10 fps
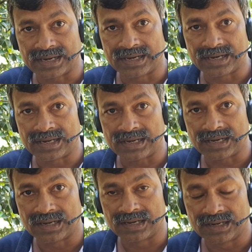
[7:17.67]
I
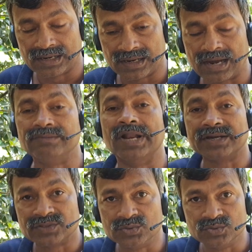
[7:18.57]
would
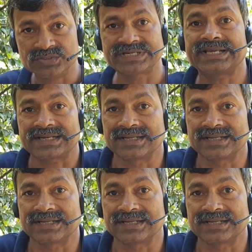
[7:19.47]
like to share